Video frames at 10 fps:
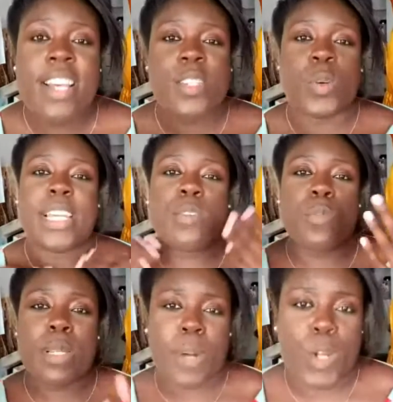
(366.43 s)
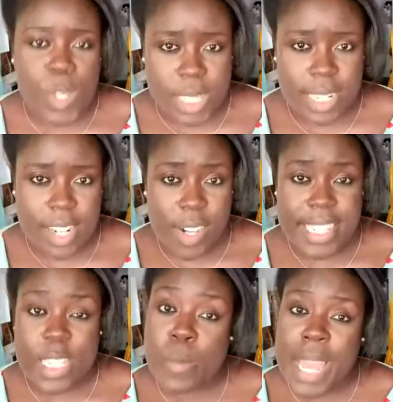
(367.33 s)
So he reposted it on
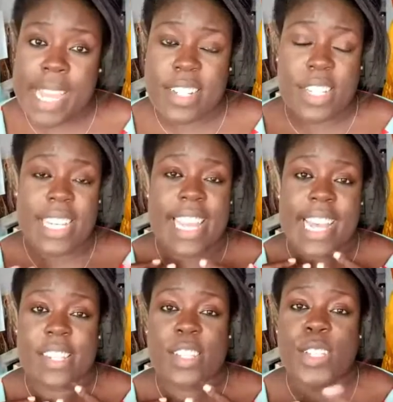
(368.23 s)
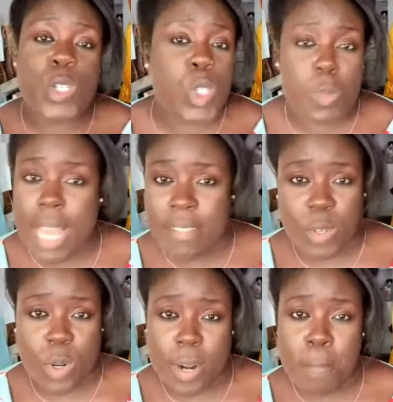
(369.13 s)
his page, and he has a huge
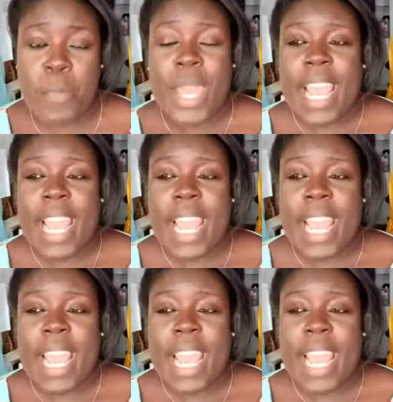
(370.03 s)
platform,